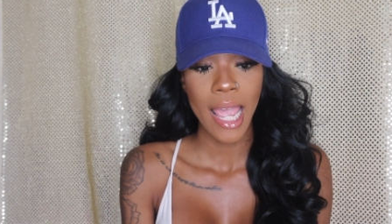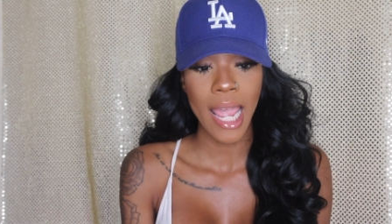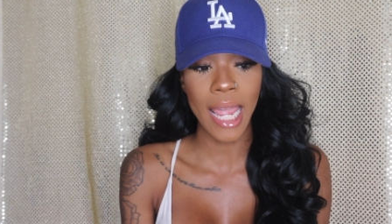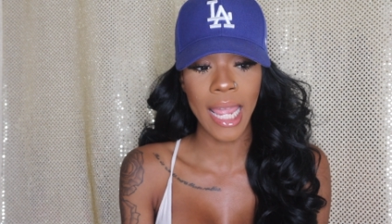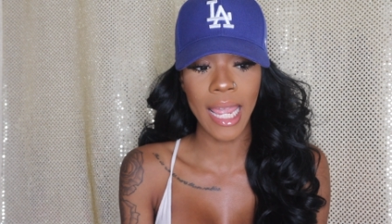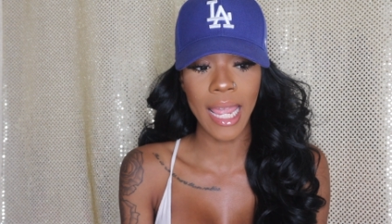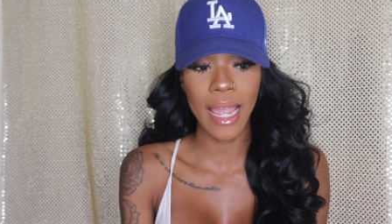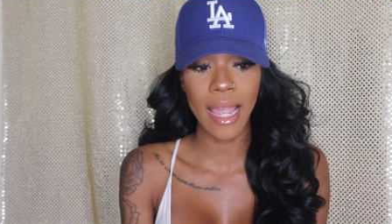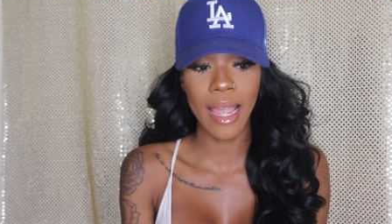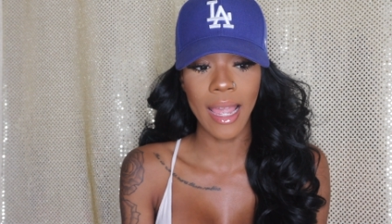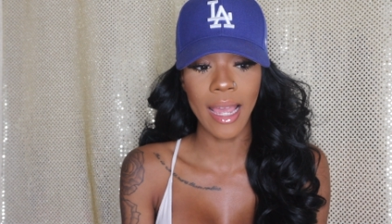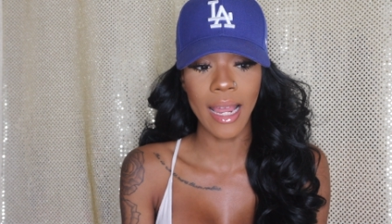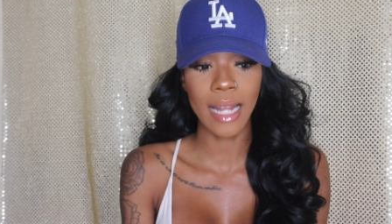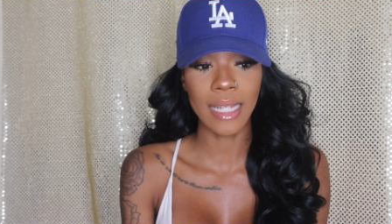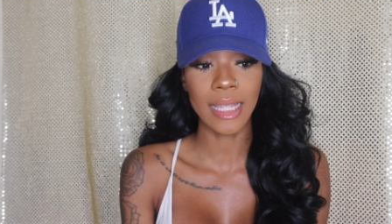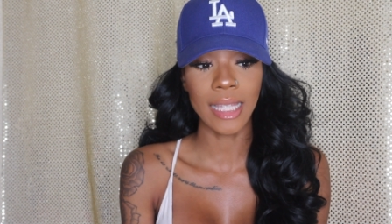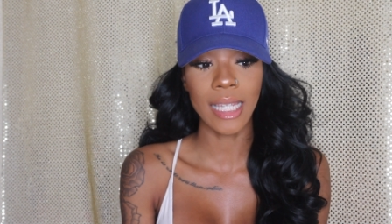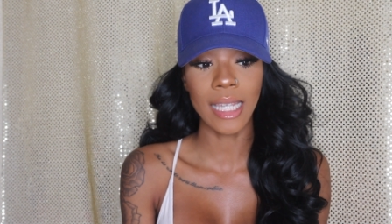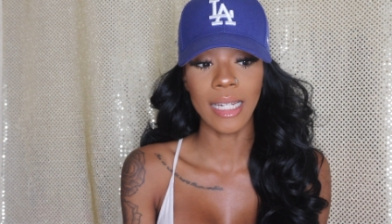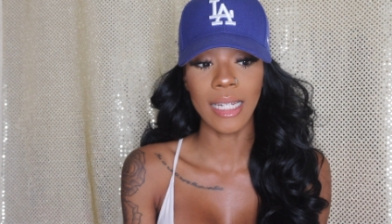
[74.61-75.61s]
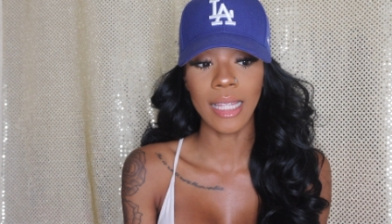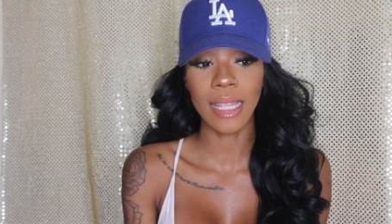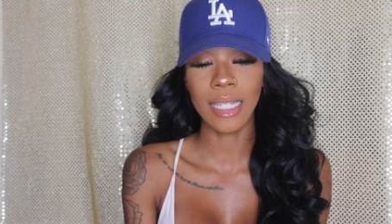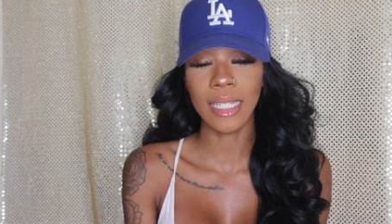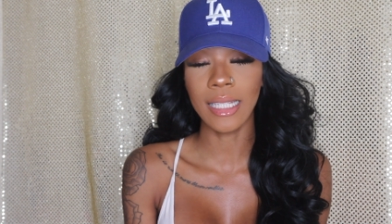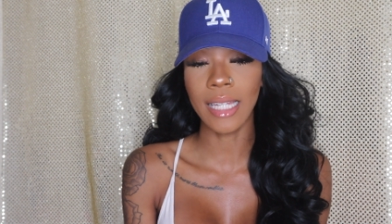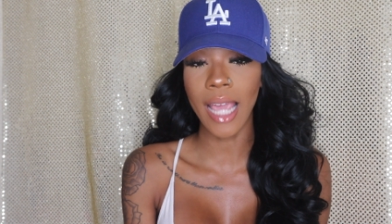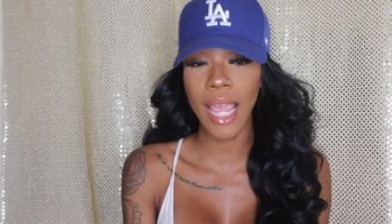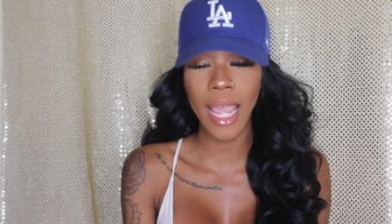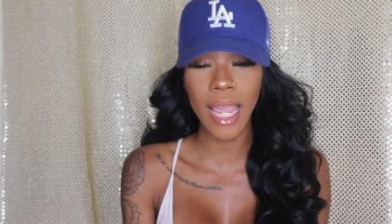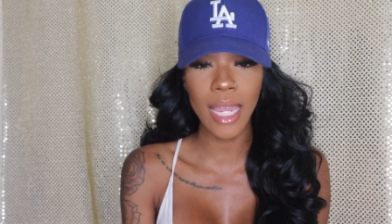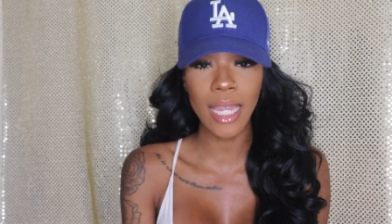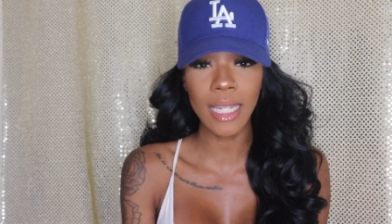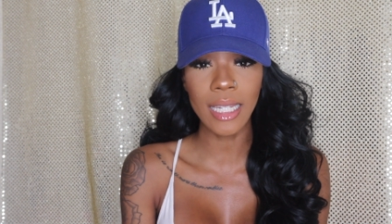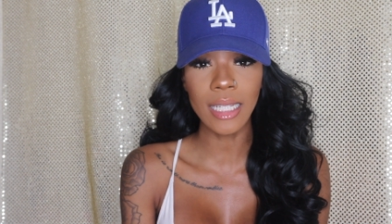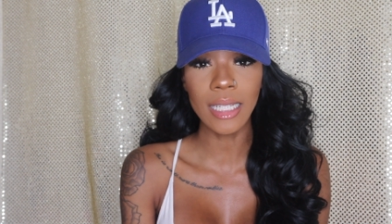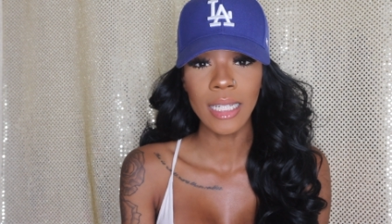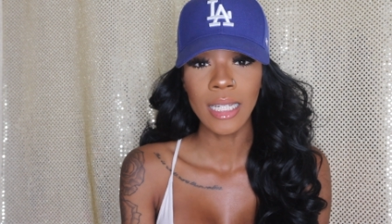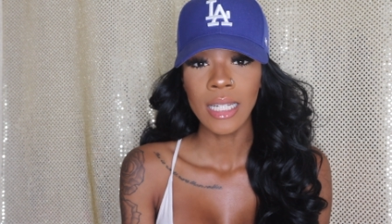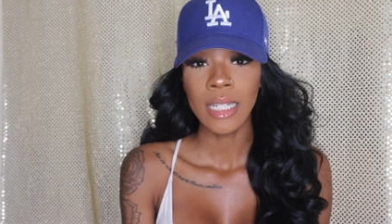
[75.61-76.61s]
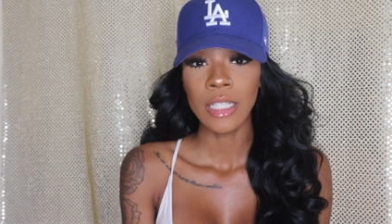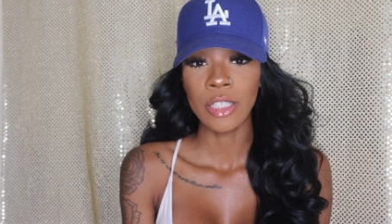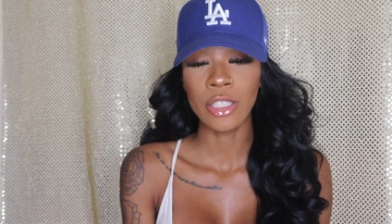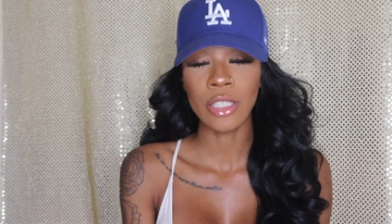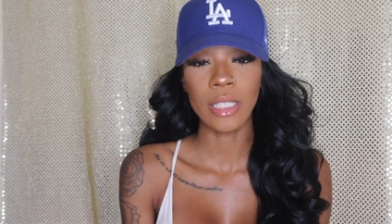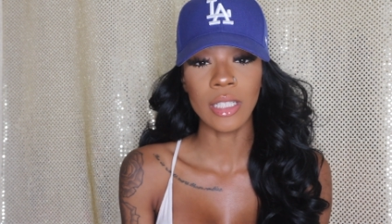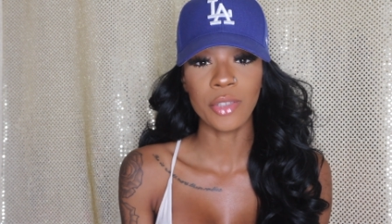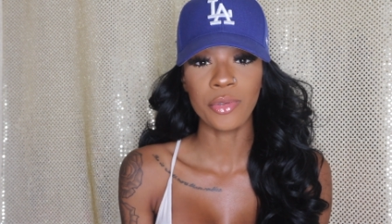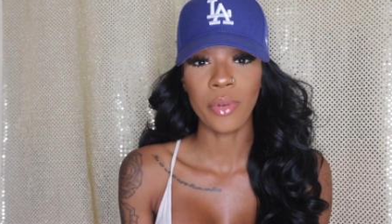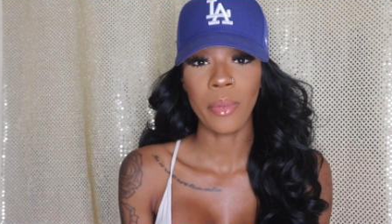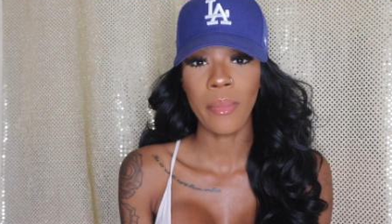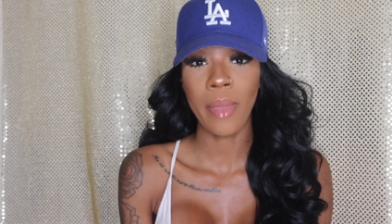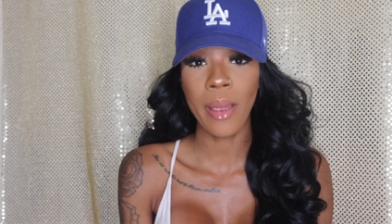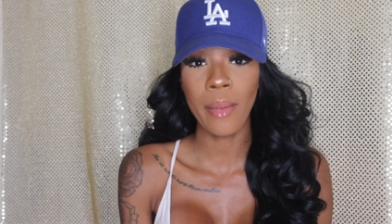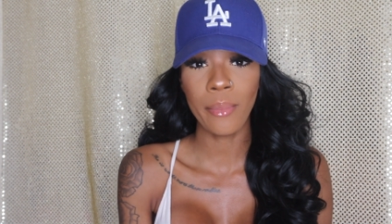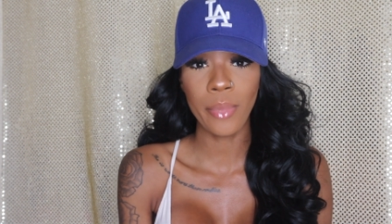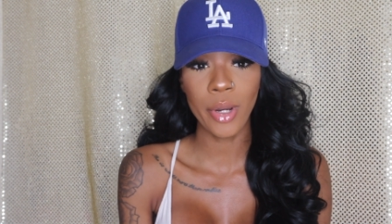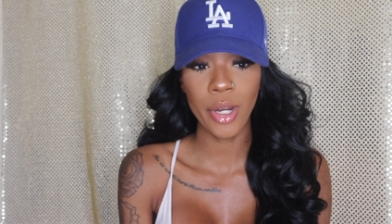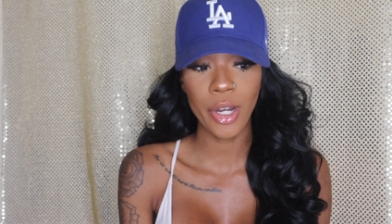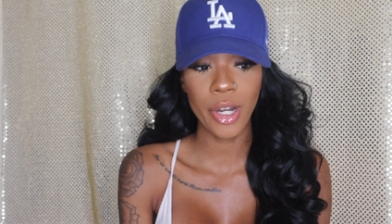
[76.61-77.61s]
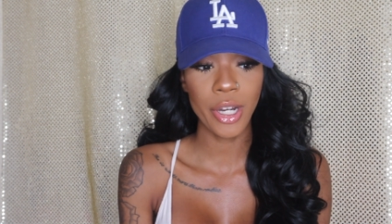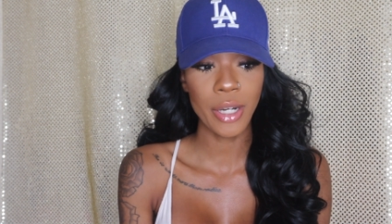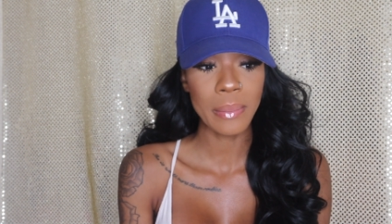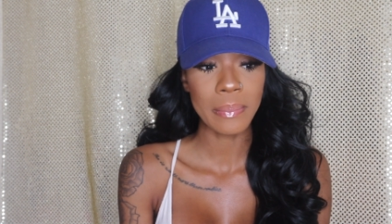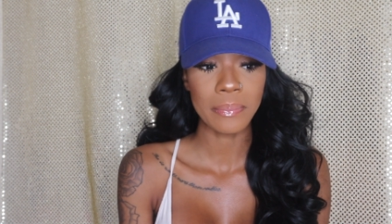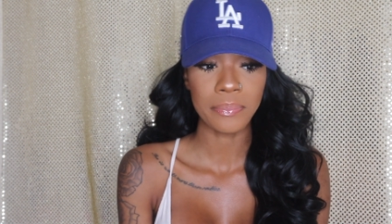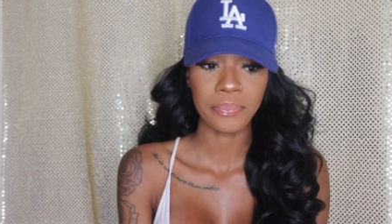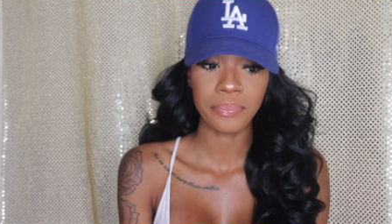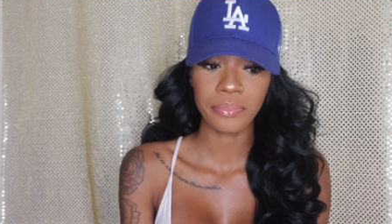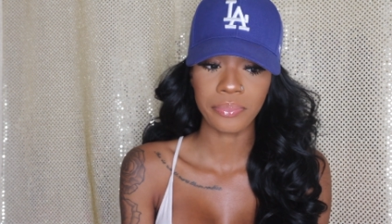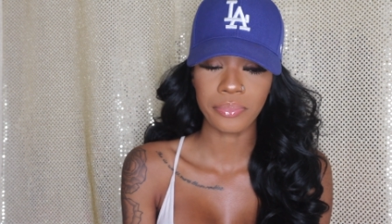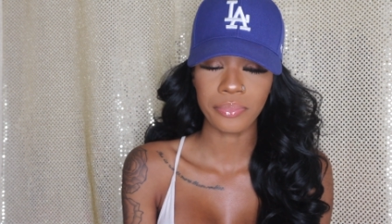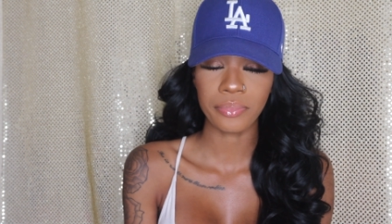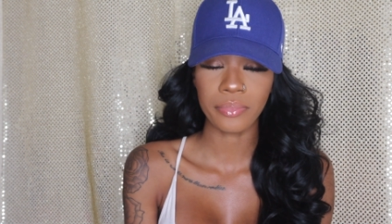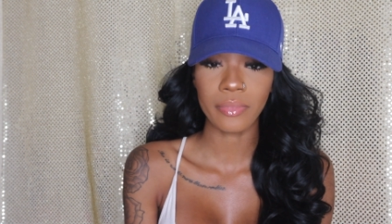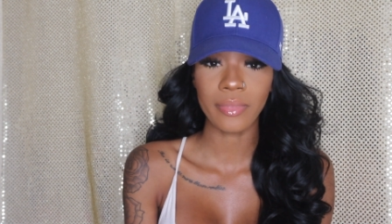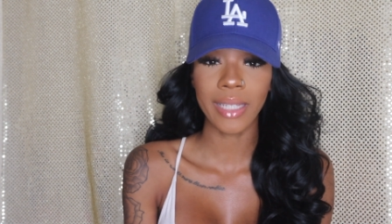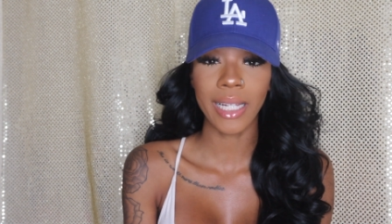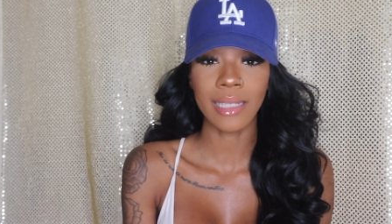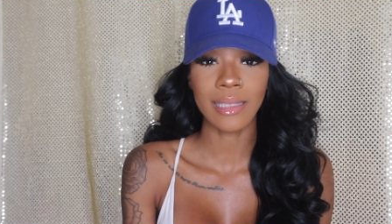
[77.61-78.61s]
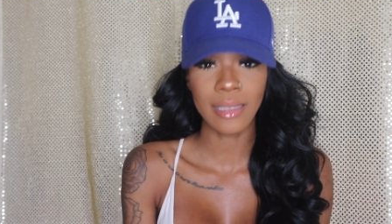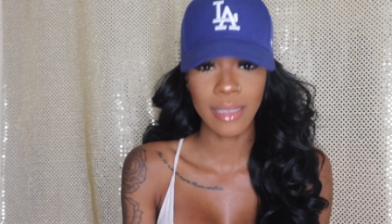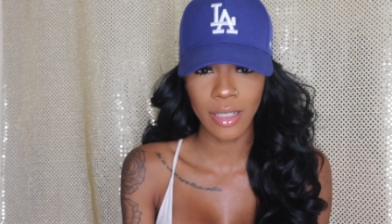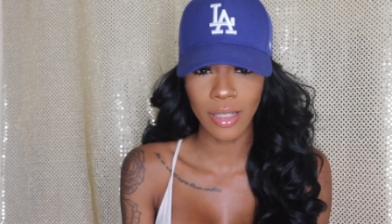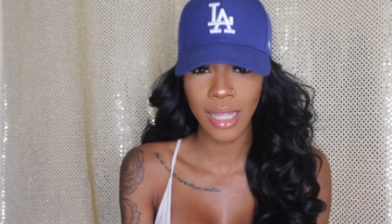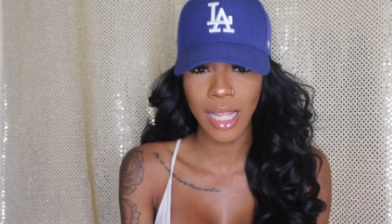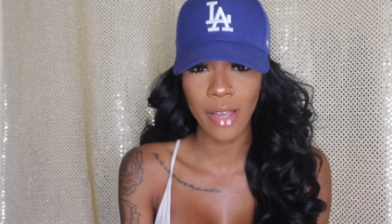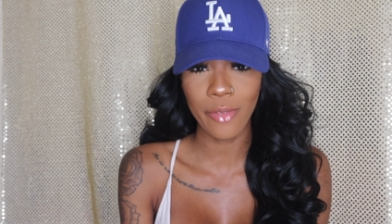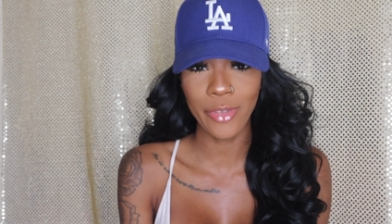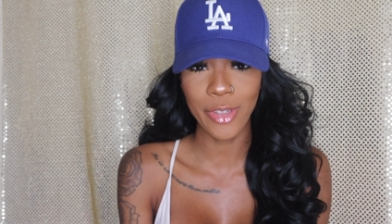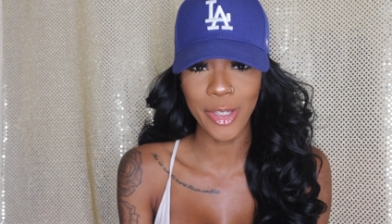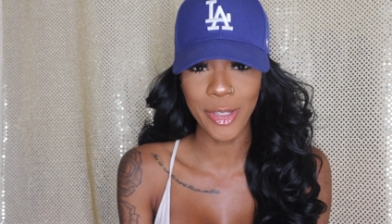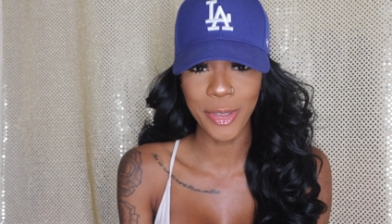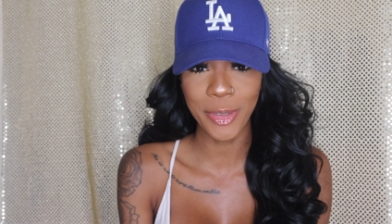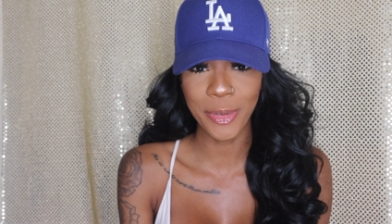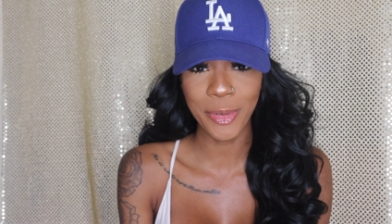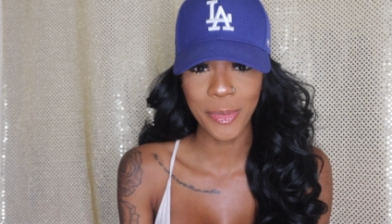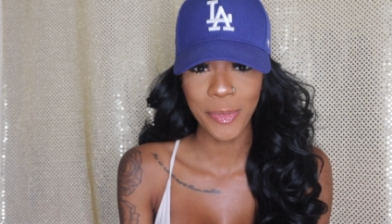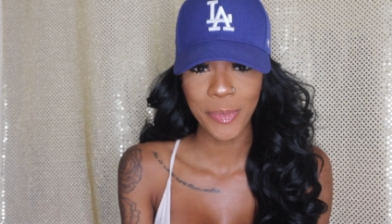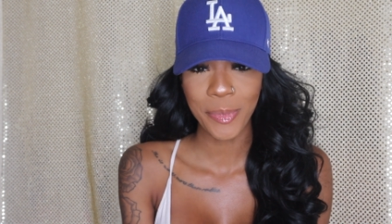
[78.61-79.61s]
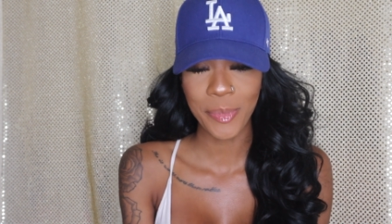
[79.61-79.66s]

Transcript: And at the end of the day, just remember, I still love you